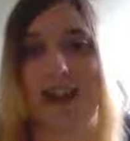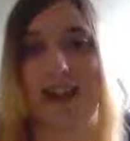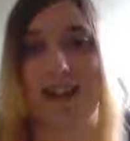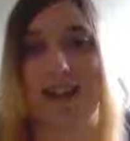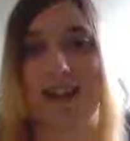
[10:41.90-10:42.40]

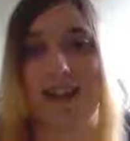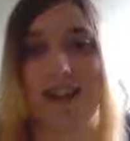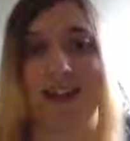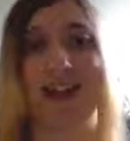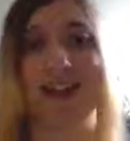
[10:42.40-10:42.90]
And
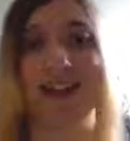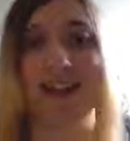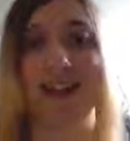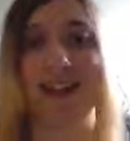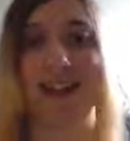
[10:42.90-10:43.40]
this
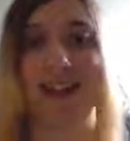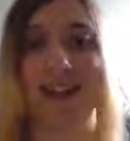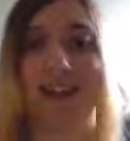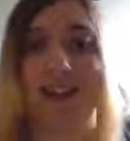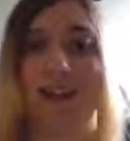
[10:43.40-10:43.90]

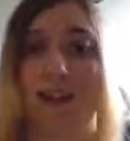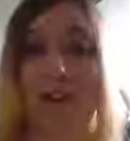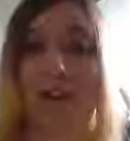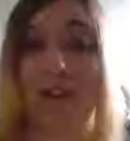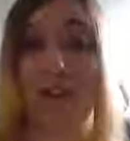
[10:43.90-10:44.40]
is
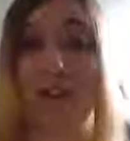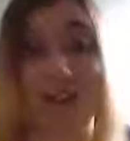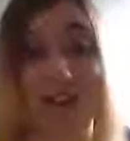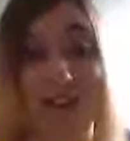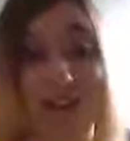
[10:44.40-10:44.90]
my first
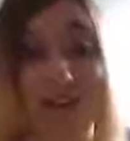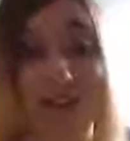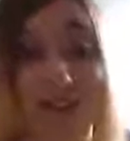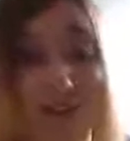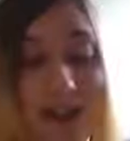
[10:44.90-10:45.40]
video
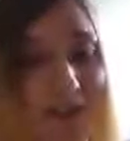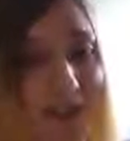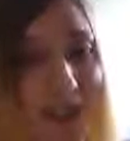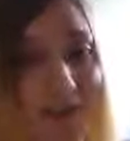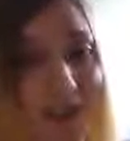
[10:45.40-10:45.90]
on my
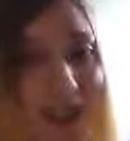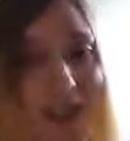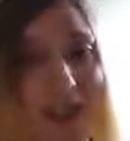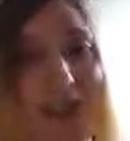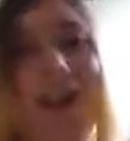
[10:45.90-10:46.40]
EV
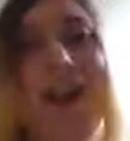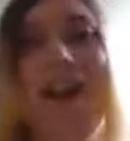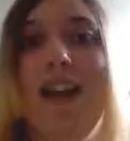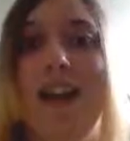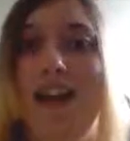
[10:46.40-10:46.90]
explanation.
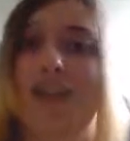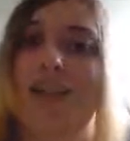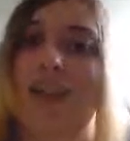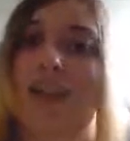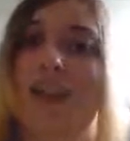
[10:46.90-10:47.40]
I can
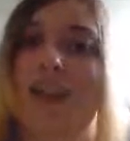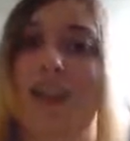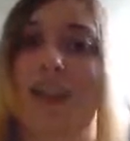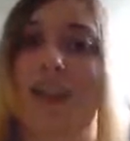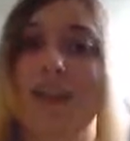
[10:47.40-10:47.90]
do
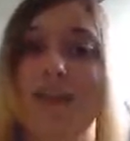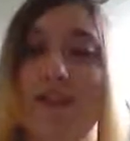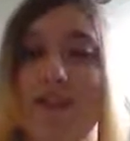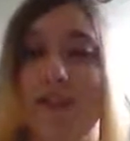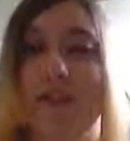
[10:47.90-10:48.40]
another
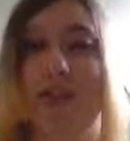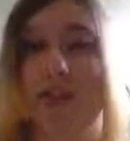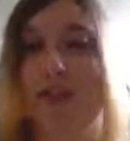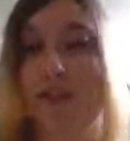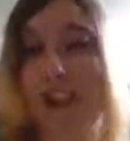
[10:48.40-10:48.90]
video
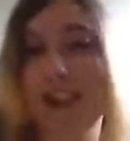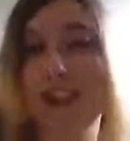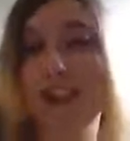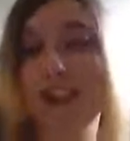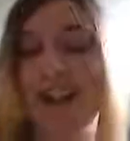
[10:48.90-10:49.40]
next week
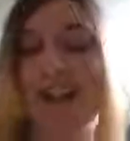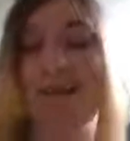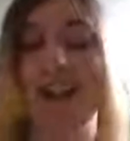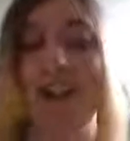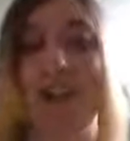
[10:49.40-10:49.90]

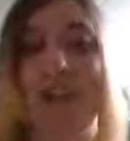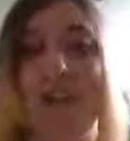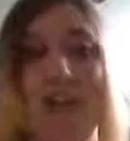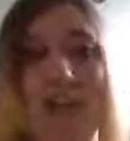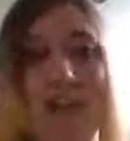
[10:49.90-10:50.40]
explaining
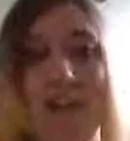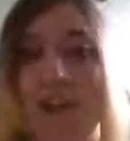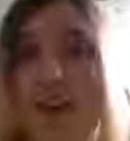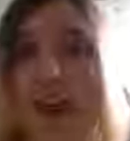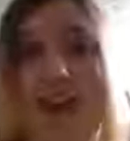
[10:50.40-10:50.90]

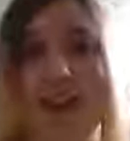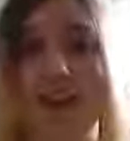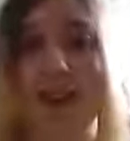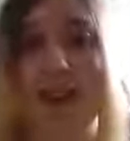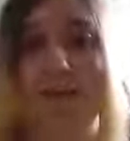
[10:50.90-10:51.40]
all the held
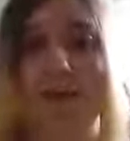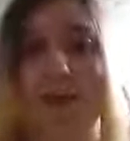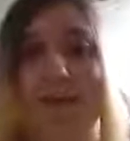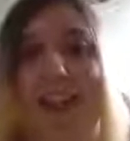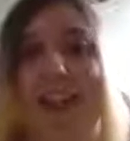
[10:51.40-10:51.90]
items
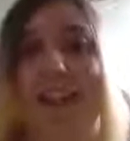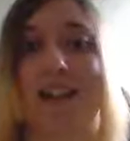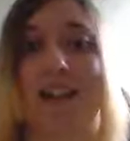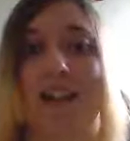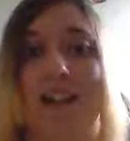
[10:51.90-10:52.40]
and
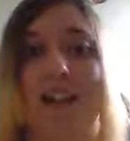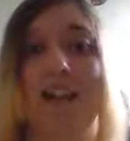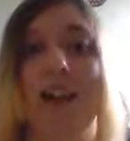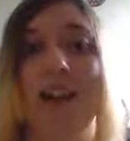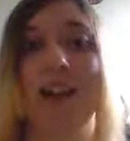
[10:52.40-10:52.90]
wings and stuff
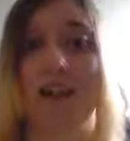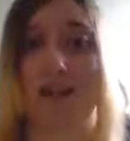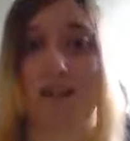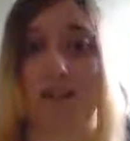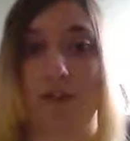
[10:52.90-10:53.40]

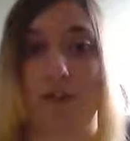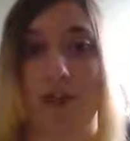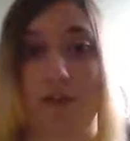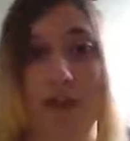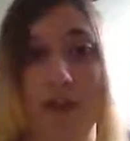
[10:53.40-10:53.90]
do for
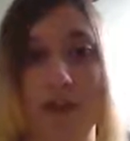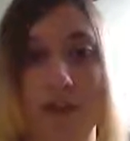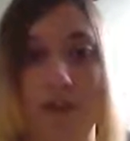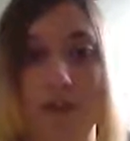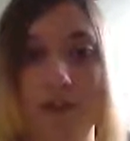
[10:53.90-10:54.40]
your
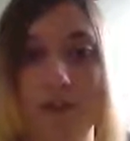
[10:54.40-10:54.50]
Pokemon.